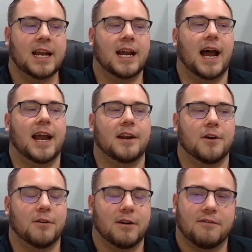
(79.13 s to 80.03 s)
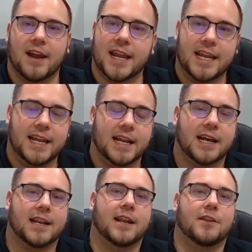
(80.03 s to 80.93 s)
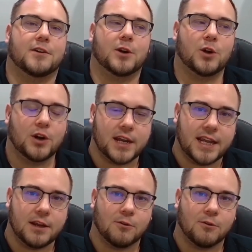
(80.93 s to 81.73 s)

I know if I eat another cookie